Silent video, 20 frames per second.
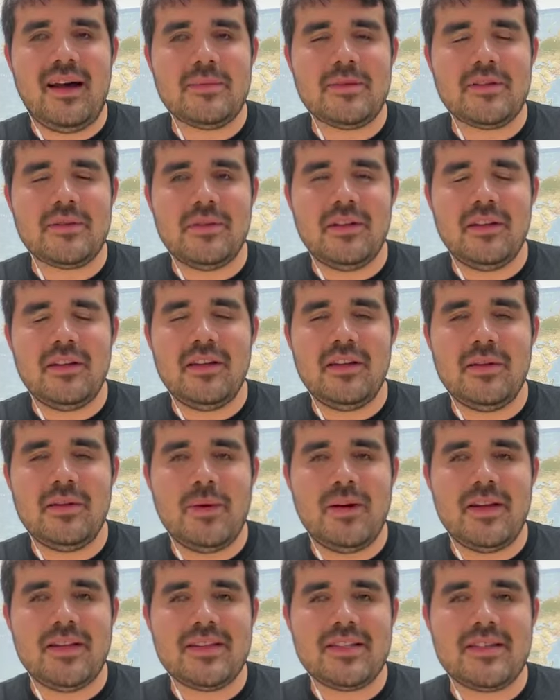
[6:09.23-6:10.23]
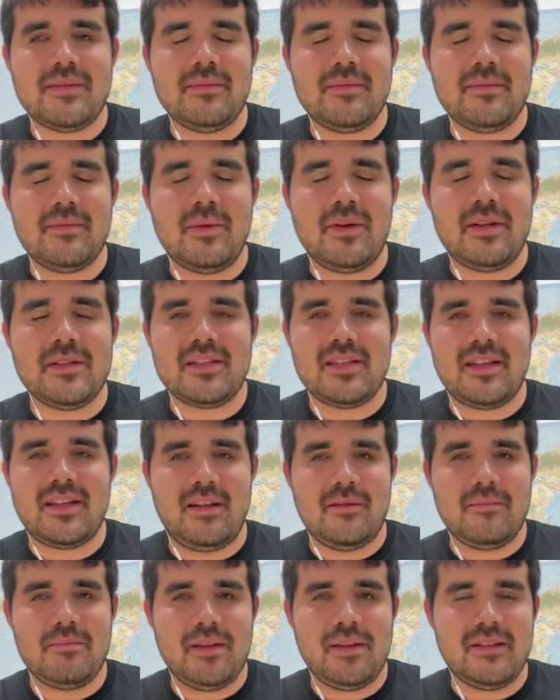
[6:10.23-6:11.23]
some really good ones, some ones that
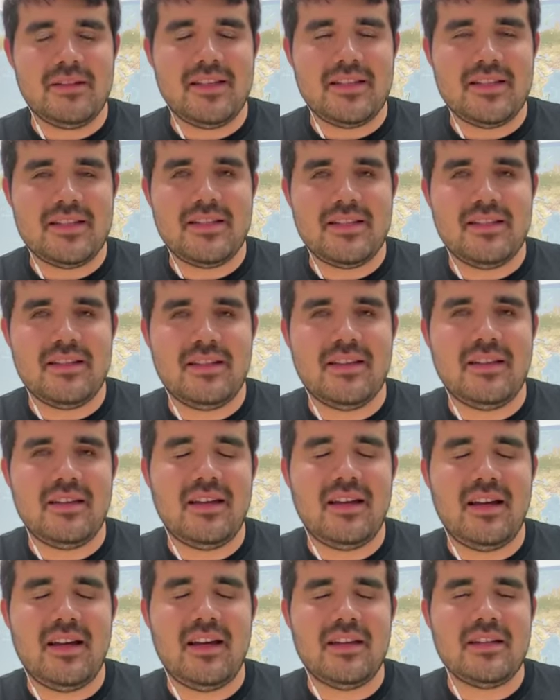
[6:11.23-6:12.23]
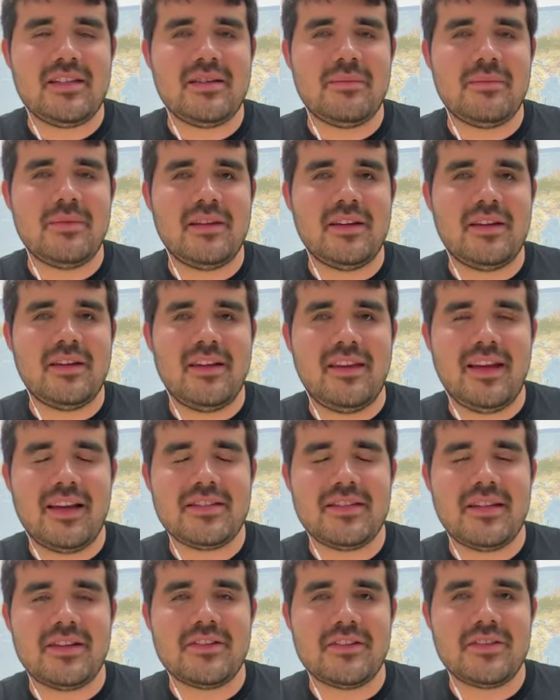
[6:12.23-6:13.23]
I'll build into some of the Connect
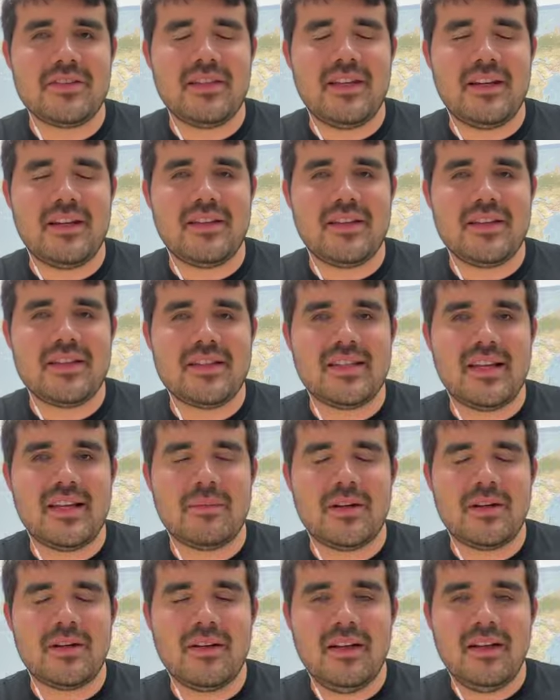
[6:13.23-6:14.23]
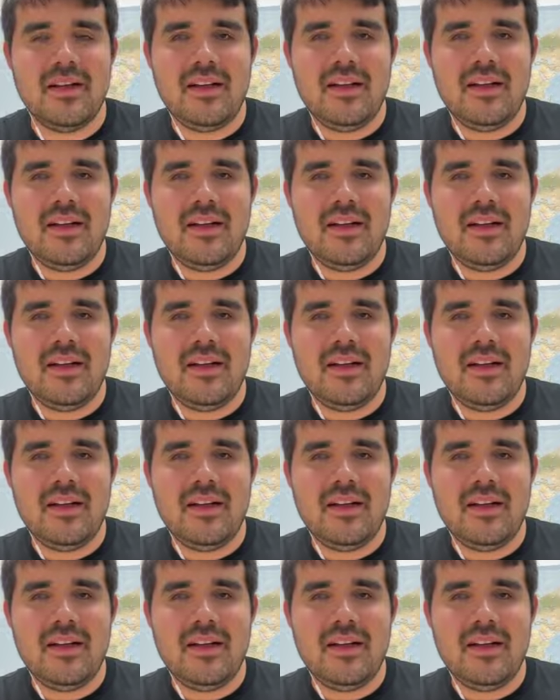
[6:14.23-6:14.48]
sessions later this summer.